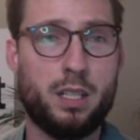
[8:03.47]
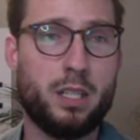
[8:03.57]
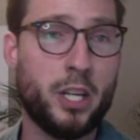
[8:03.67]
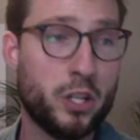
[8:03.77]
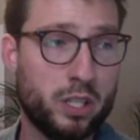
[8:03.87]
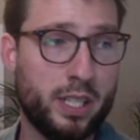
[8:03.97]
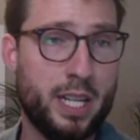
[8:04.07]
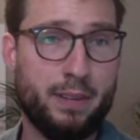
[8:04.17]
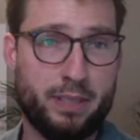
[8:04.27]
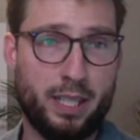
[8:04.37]
usually you
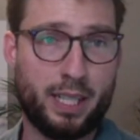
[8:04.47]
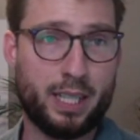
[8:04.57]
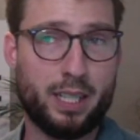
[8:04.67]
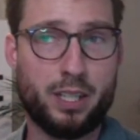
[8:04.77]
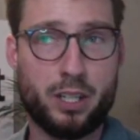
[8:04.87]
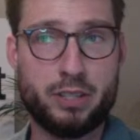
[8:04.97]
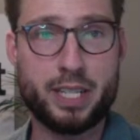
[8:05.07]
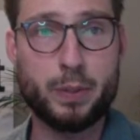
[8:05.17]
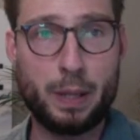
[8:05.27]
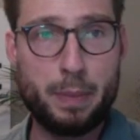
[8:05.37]
have to agree
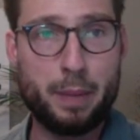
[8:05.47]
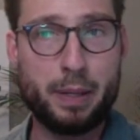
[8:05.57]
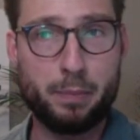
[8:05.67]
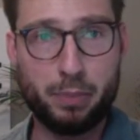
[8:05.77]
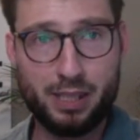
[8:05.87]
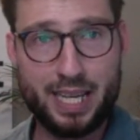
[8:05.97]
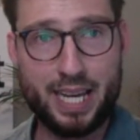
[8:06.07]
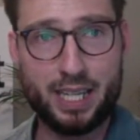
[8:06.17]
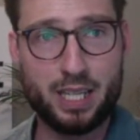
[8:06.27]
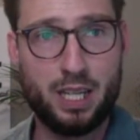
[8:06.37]
to a payment
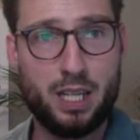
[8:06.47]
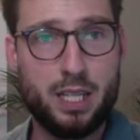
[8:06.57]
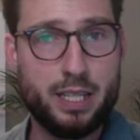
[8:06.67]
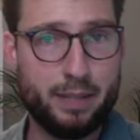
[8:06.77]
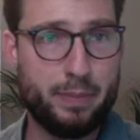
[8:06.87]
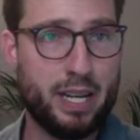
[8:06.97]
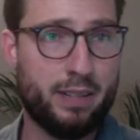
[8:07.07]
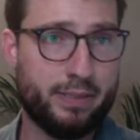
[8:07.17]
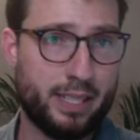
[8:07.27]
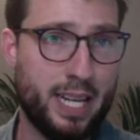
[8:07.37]
plan and pay
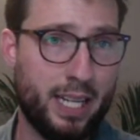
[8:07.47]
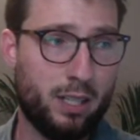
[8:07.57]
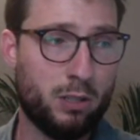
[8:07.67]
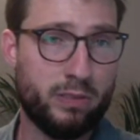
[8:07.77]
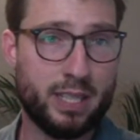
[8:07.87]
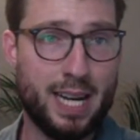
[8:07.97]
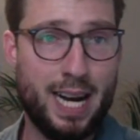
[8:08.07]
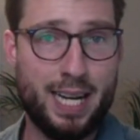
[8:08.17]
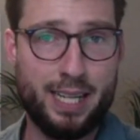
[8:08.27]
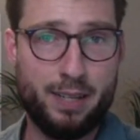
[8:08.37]
off the debt over
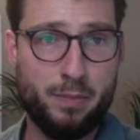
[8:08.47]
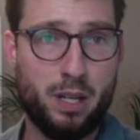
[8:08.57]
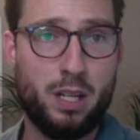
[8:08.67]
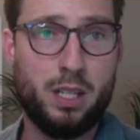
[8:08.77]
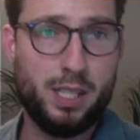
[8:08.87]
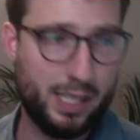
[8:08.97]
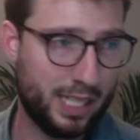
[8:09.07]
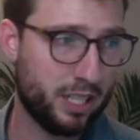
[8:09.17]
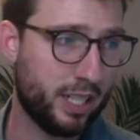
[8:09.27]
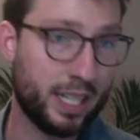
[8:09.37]
time. And
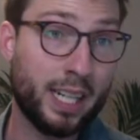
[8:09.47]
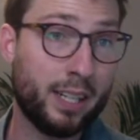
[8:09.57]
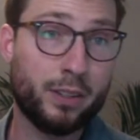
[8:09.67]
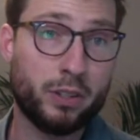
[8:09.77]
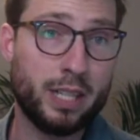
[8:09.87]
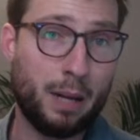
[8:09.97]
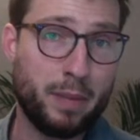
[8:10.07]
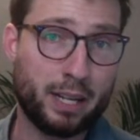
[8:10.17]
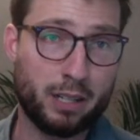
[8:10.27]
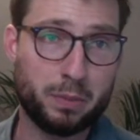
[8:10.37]
that's all you're getting through that
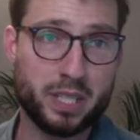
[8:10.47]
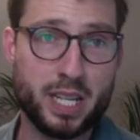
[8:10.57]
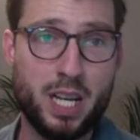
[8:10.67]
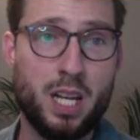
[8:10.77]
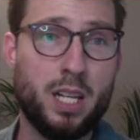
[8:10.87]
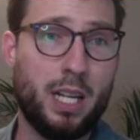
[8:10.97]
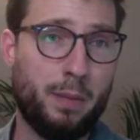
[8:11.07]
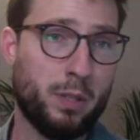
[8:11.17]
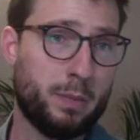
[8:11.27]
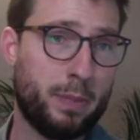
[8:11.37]
bankruptcy. And
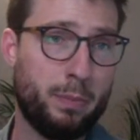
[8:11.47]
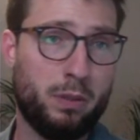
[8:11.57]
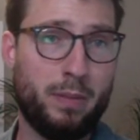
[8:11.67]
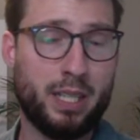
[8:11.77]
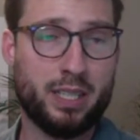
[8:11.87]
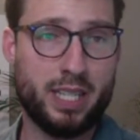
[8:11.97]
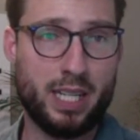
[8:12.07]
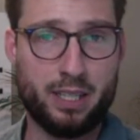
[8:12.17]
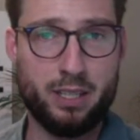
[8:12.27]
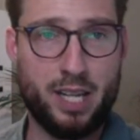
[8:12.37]
most people, in my
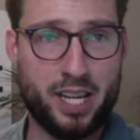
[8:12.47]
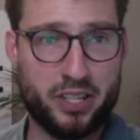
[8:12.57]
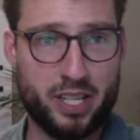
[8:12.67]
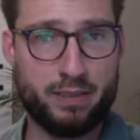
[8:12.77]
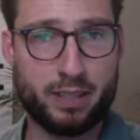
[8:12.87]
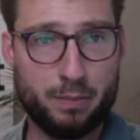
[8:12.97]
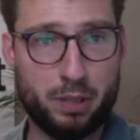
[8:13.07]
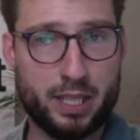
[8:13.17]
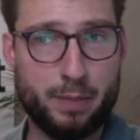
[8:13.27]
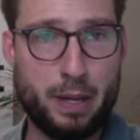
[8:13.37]
understanding, don't actually ever
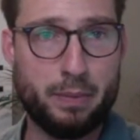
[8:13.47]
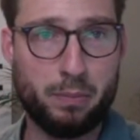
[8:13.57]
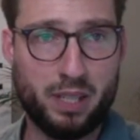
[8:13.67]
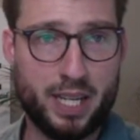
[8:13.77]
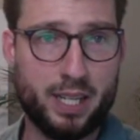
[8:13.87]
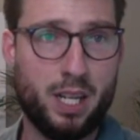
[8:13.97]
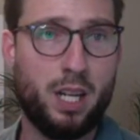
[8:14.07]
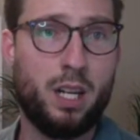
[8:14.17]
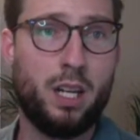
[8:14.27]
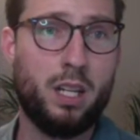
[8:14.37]
complete the payment plan.
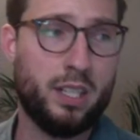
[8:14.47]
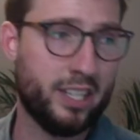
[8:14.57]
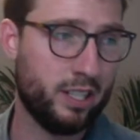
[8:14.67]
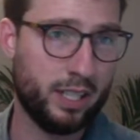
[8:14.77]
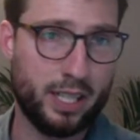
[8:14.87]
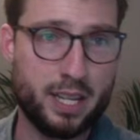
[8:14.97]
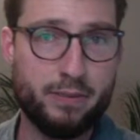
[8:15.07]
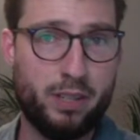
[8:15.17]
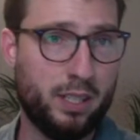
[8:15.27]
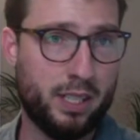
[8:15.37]
Usually they
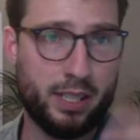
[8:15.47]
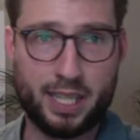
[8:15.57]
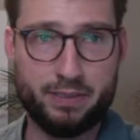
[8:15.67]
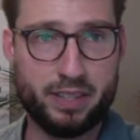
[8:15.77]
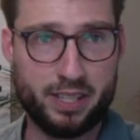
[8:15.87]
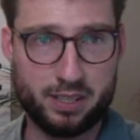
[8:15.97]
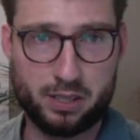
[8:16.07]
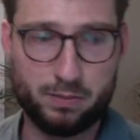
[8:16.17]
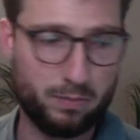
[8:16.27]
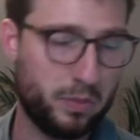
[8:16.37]
default and then
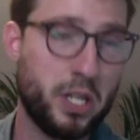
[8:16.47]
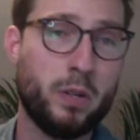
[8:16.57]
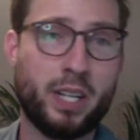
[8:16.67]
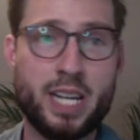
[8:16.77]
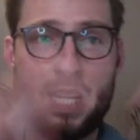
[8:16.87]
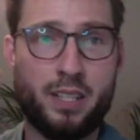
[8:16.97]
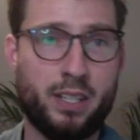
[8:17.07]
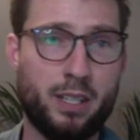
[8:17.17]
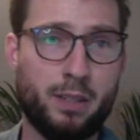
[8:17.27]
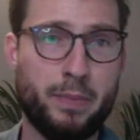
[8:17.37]
everything's due again and
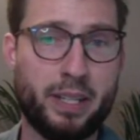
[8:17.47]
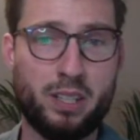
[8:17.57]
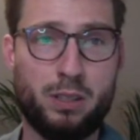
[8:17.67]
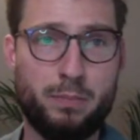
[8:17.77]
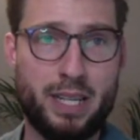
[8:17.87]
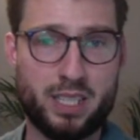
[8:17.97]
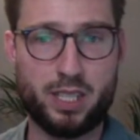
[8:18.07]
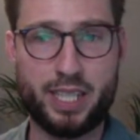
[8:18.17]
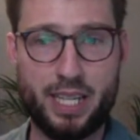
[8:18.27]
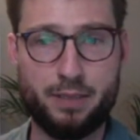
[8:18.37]
they're in a big old mess
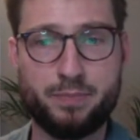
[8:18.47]
again.